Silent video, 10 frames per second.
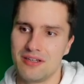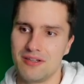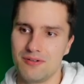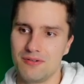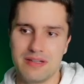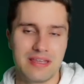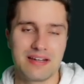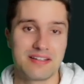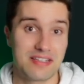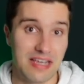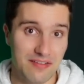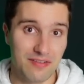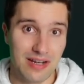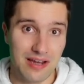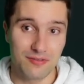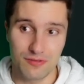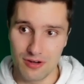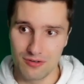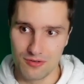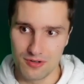You in the end save a line of
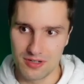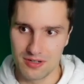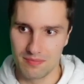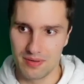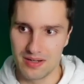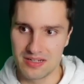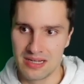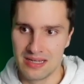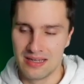code, but